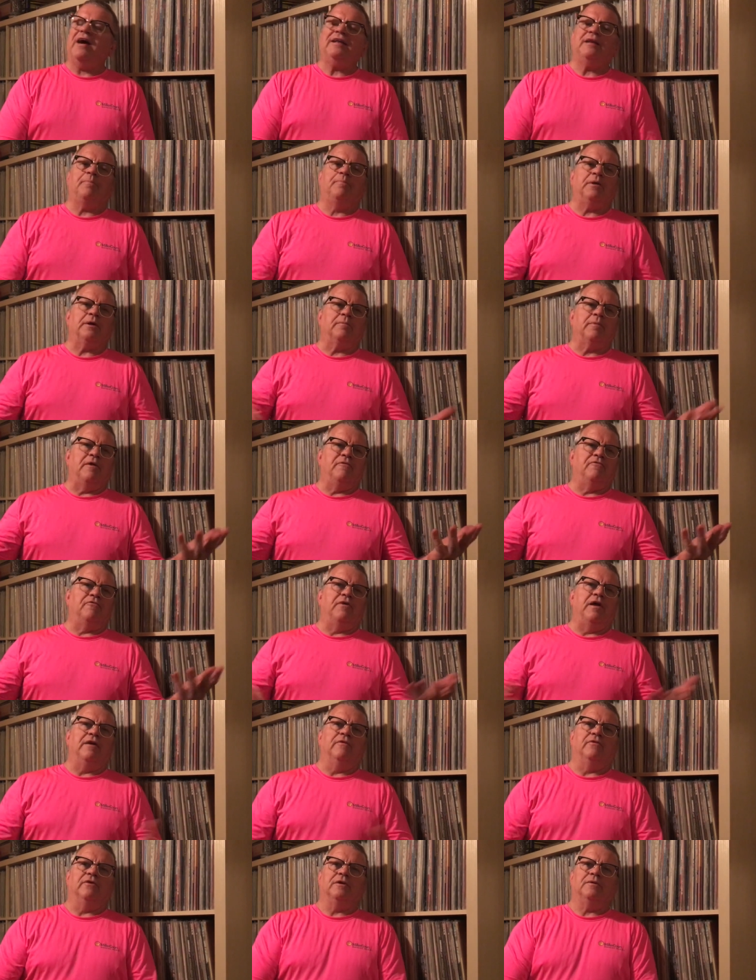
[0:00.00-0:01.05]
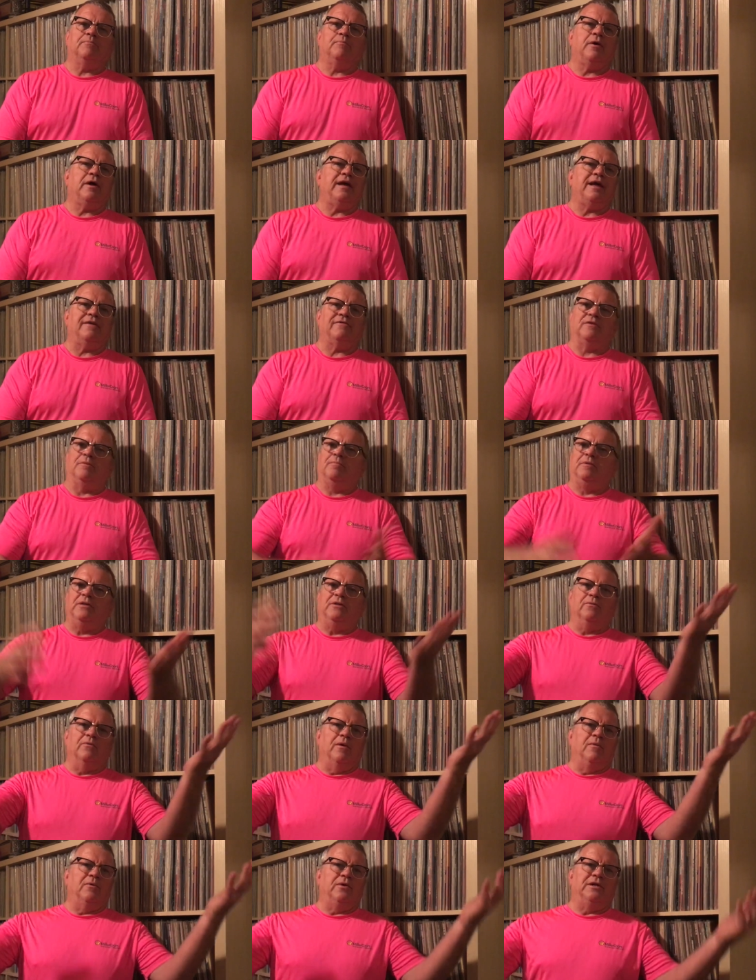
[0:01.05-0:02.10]
I had to pick my favorite, it'd probably have to be
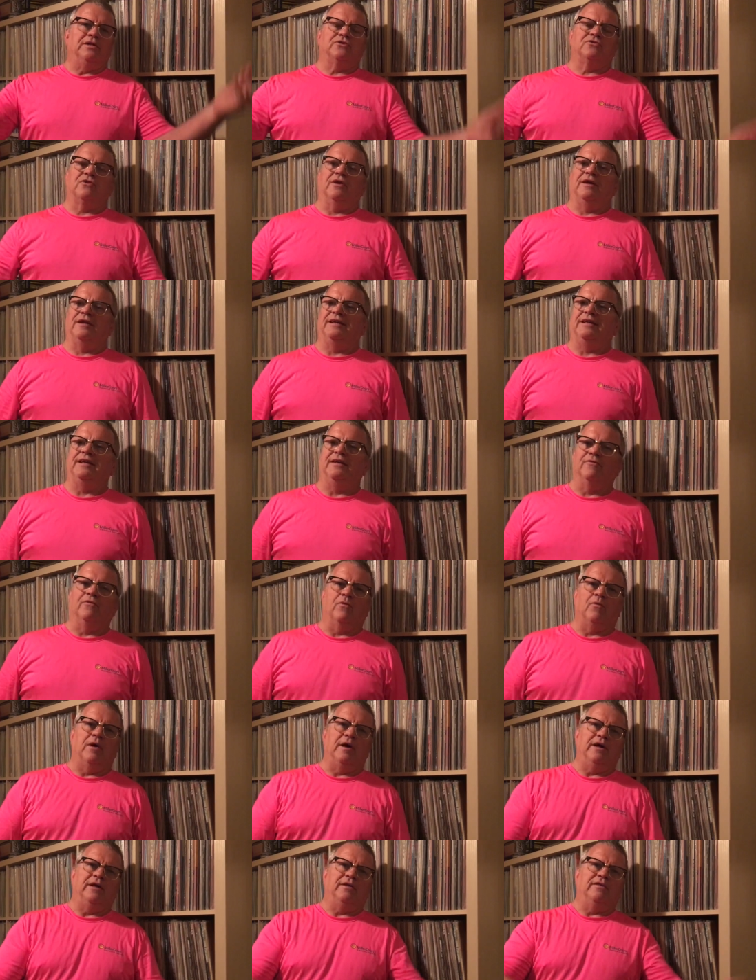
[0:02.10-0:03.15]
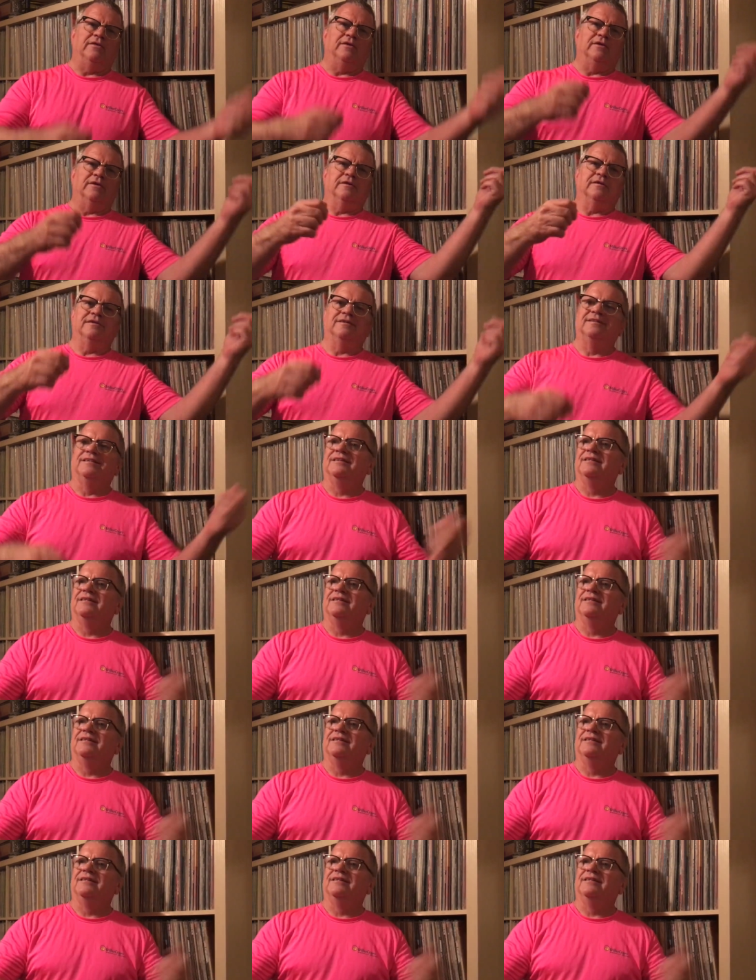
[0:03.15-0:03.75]
the one where he's trying to give away the